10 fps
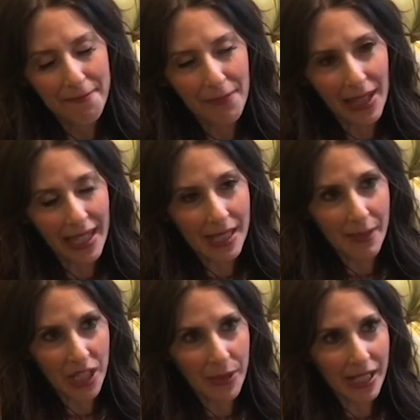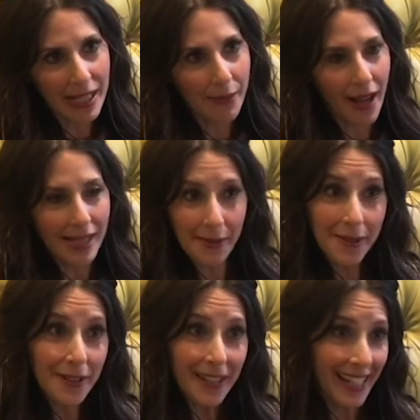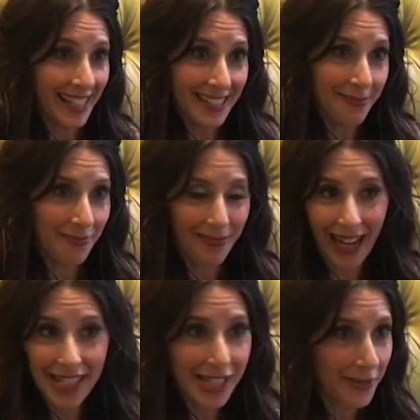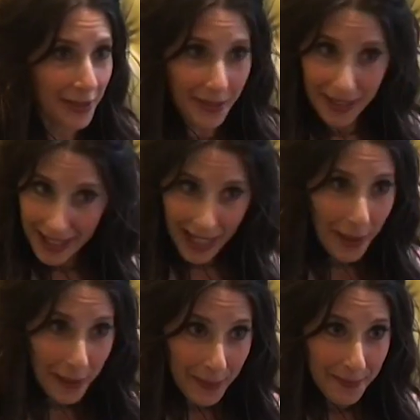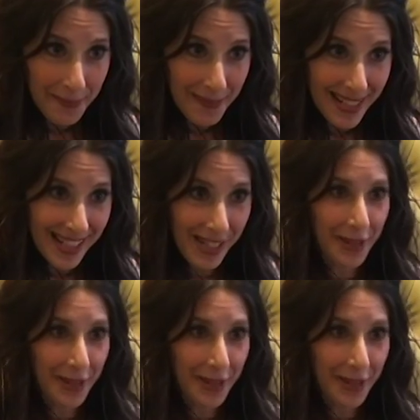playing as much music as possible, and I just recorded an album. So